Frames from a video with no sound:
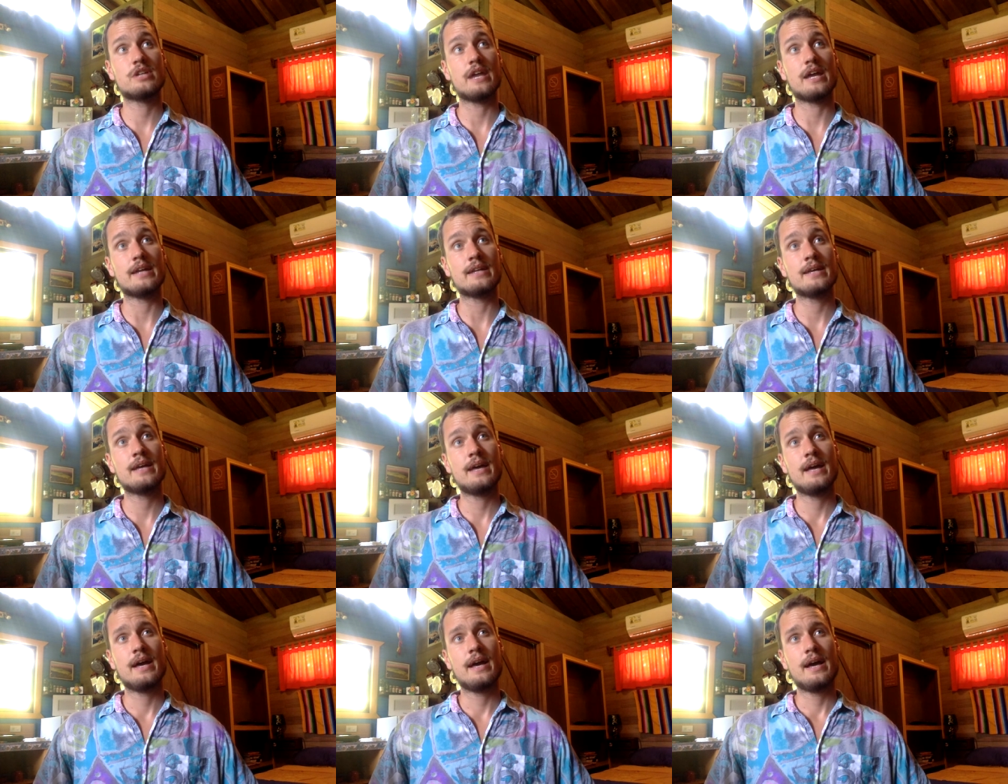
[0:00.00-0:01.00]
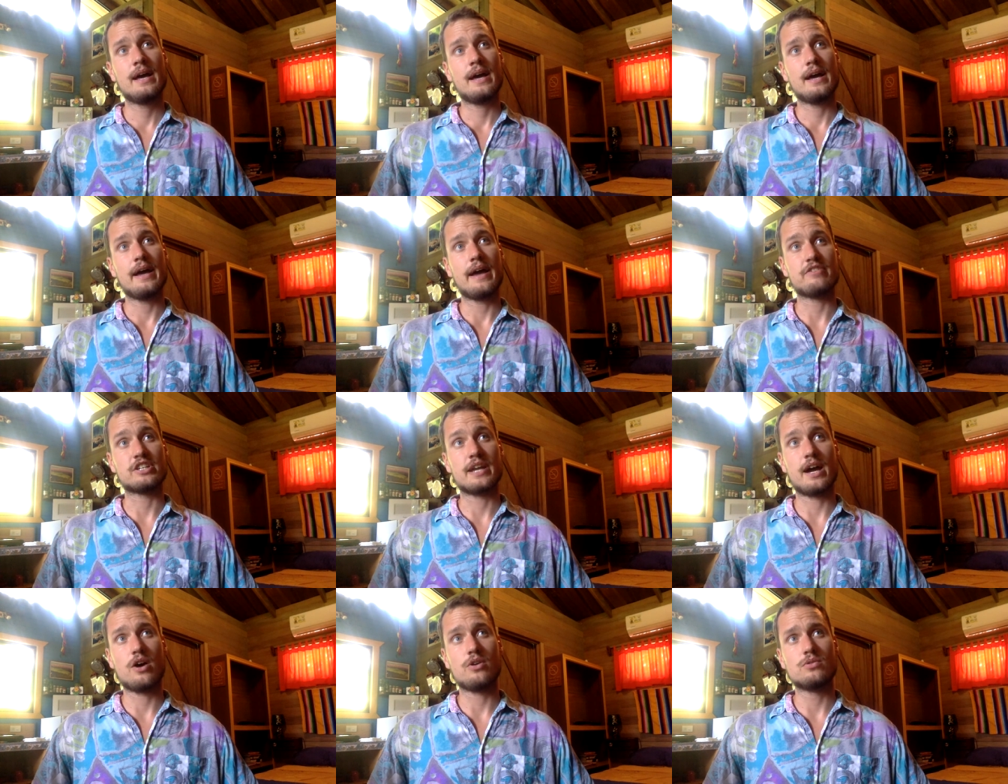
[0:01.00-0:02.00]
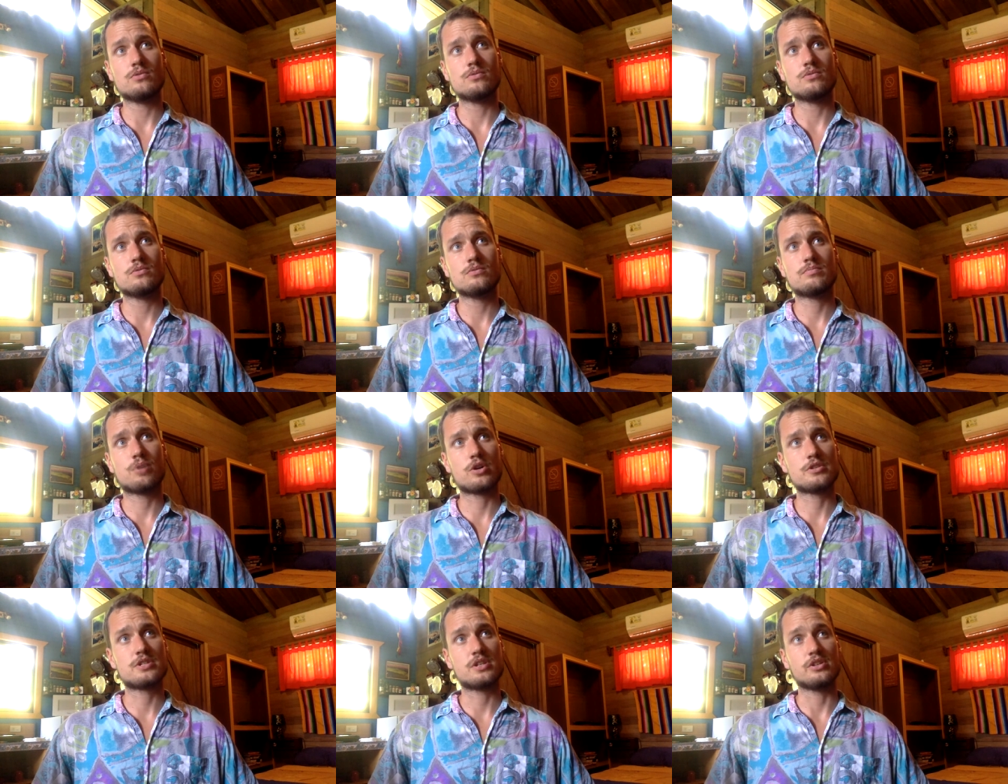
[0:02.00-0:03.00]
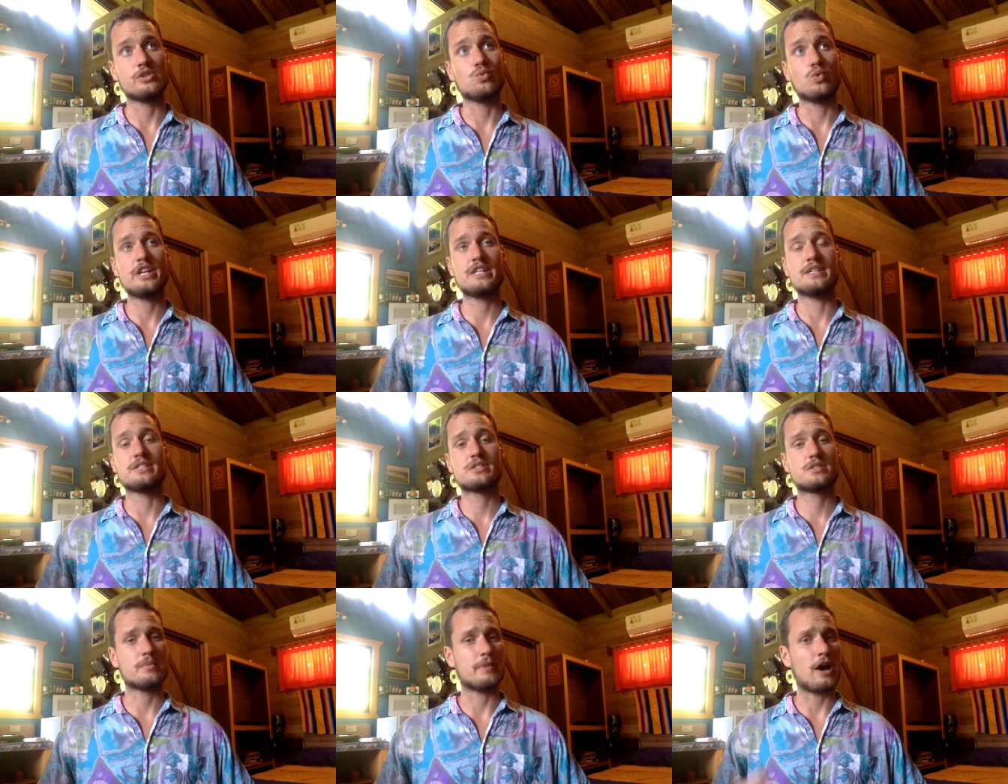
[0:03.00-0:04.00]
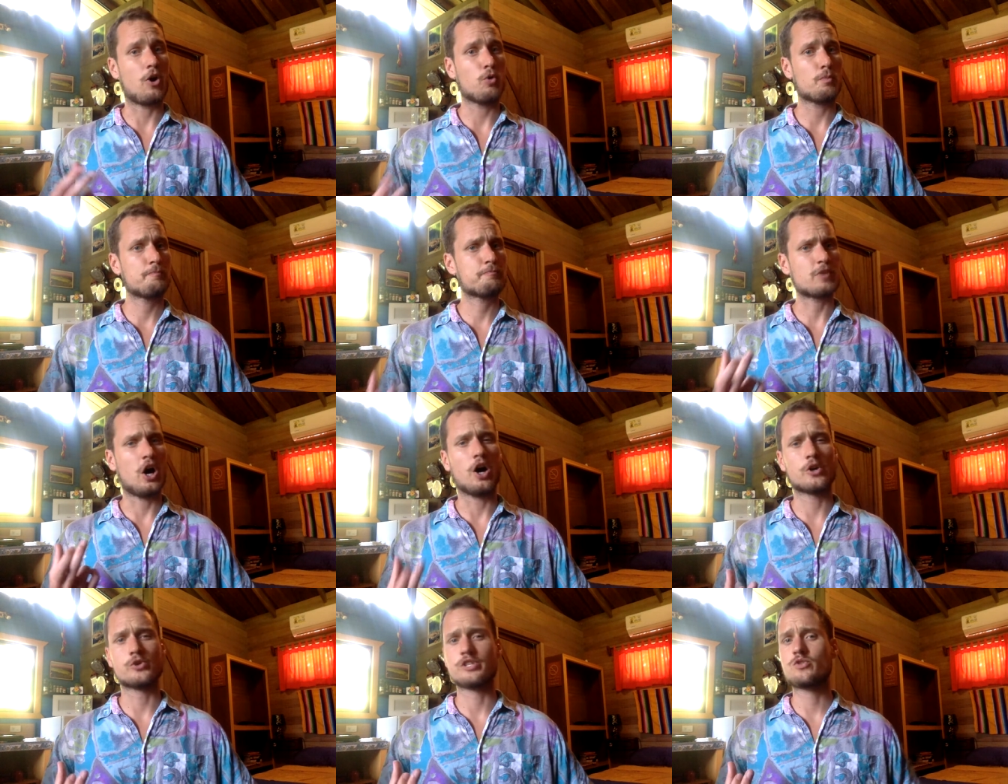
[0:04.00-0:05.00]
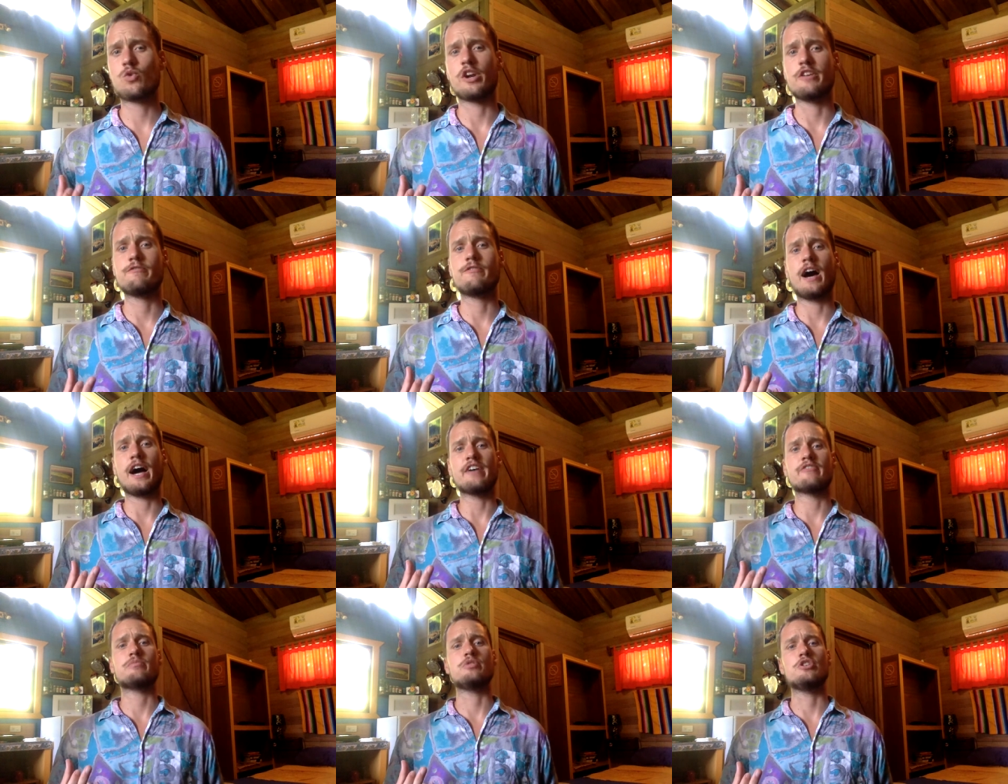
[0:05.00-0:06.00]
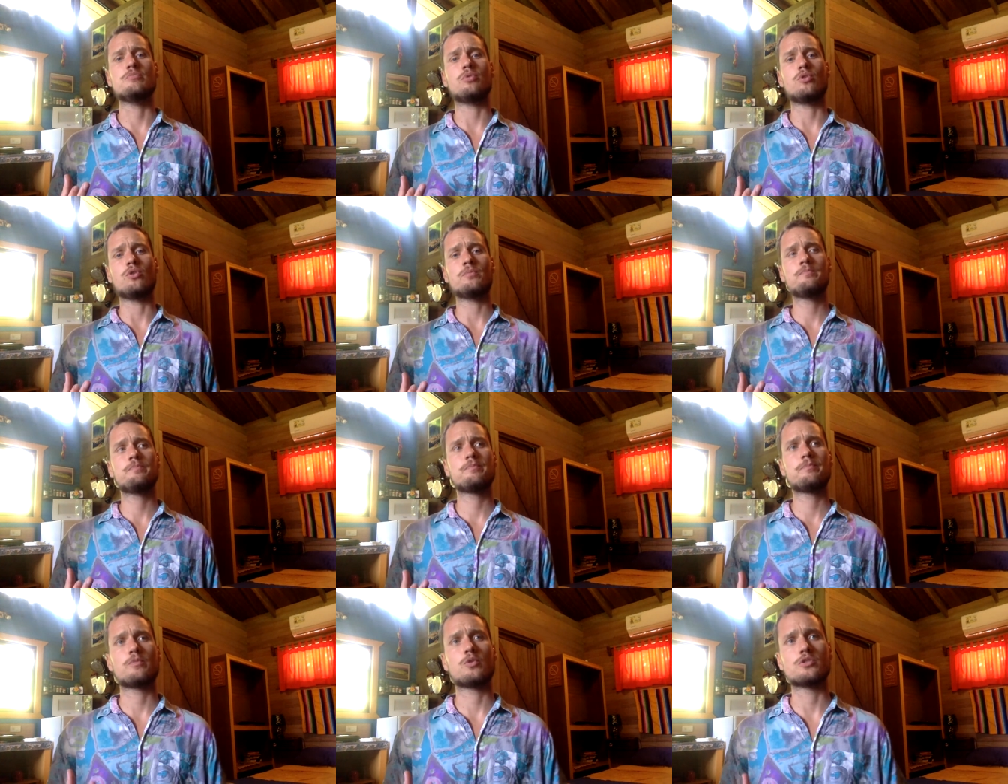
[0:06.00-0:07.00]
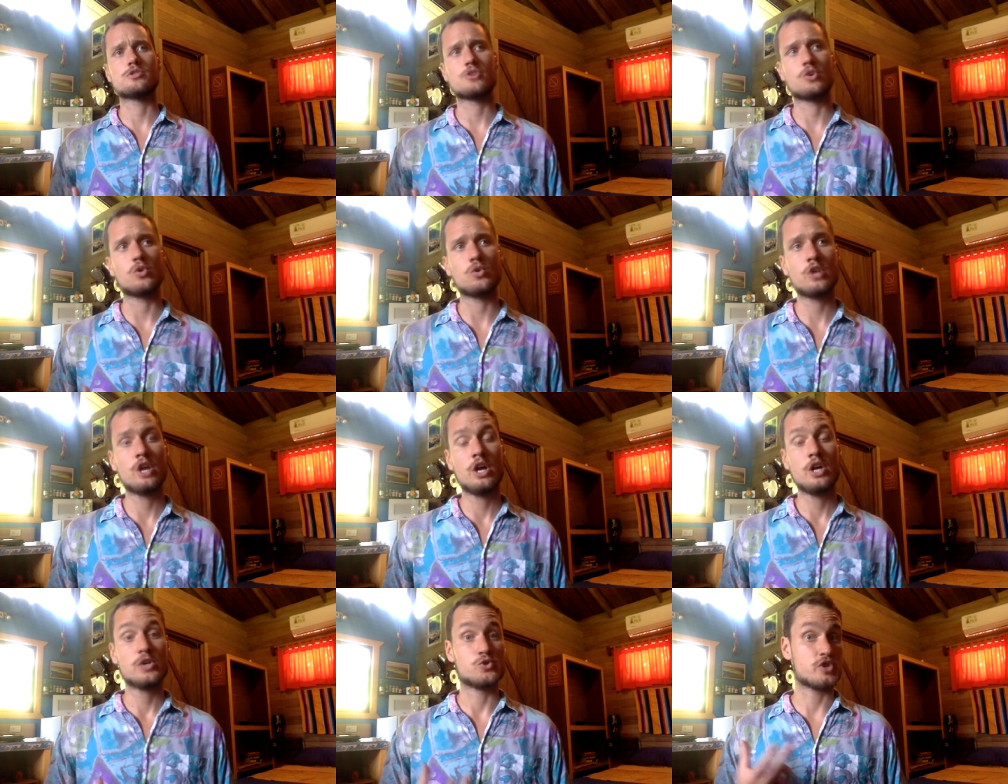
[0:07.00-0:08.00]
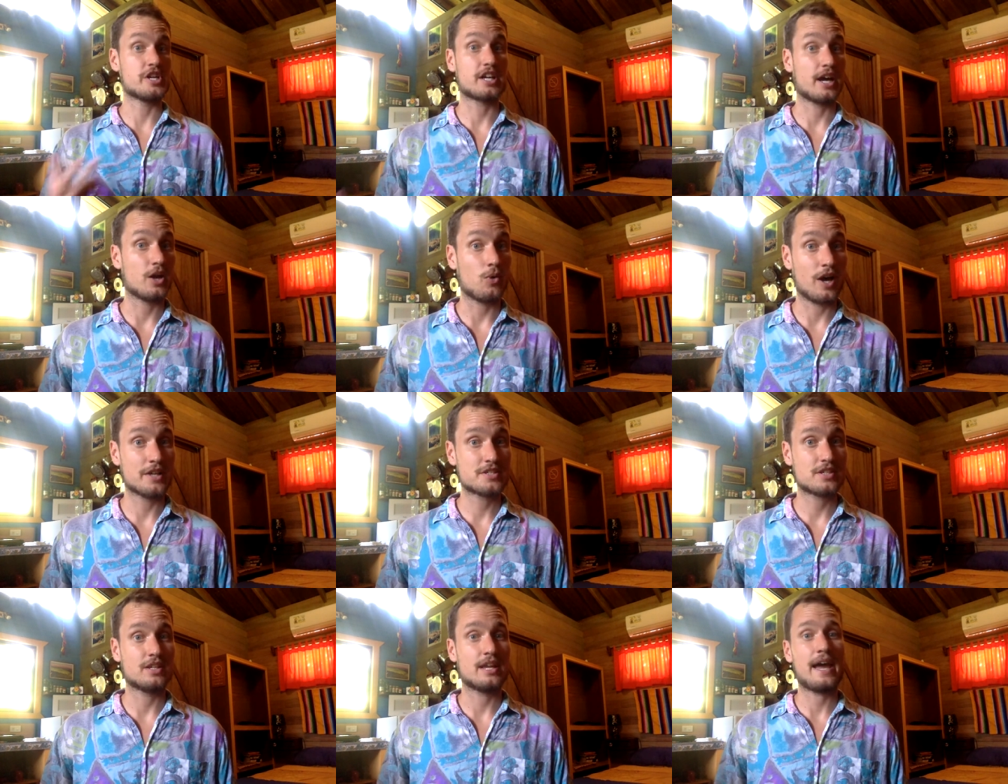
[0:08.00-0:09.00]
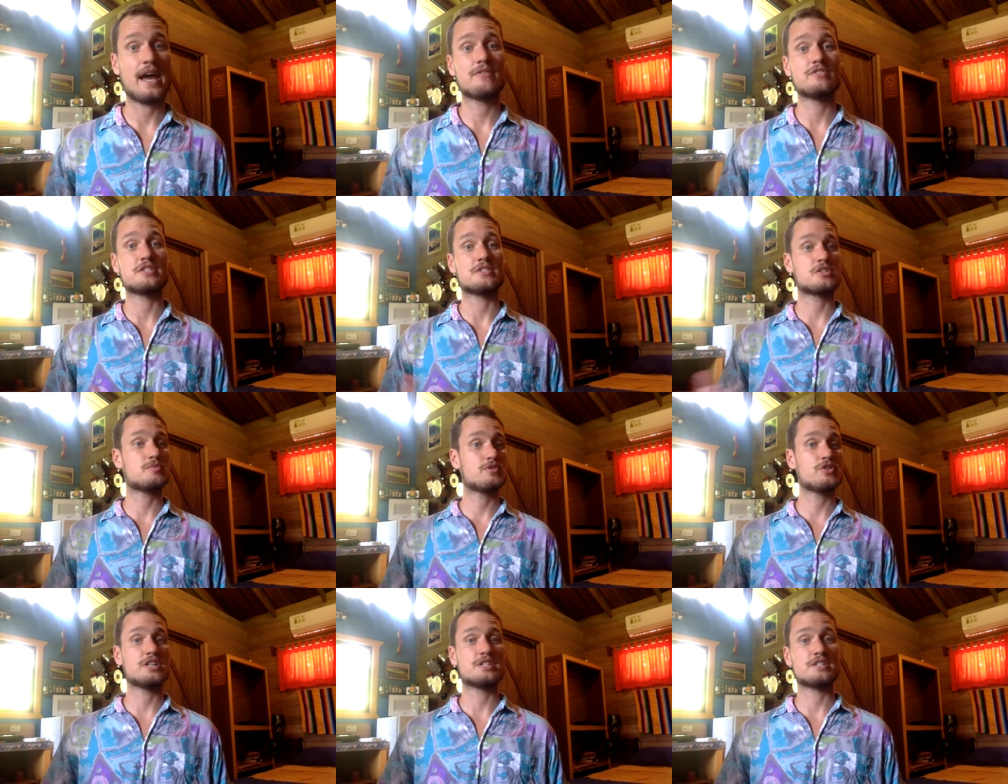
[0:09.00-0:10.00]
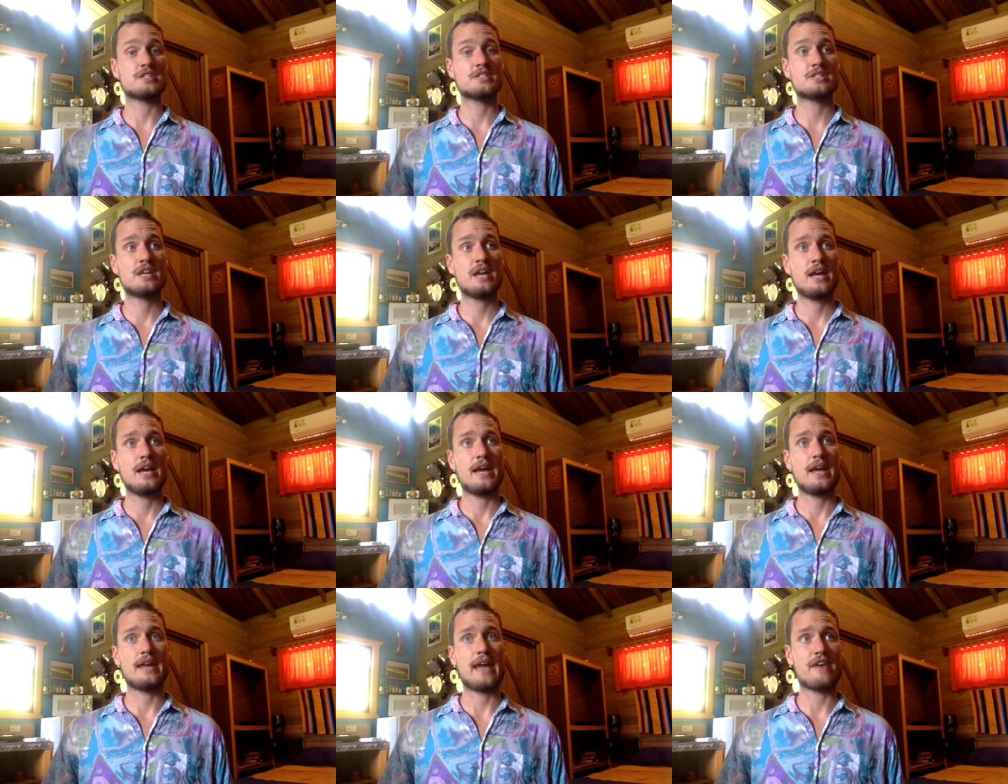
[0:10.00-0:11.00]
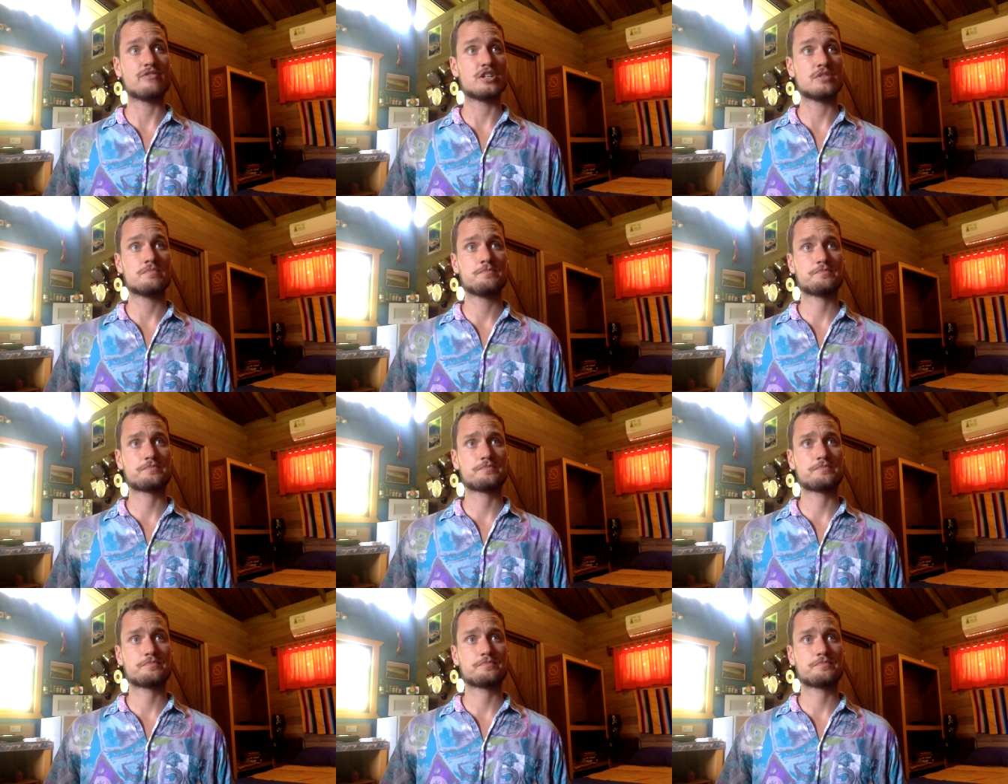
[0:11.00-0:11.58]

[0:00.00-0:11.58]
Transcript: And having now personally witnessed about 125 people or so drink ayahuasca and have these experiences, and having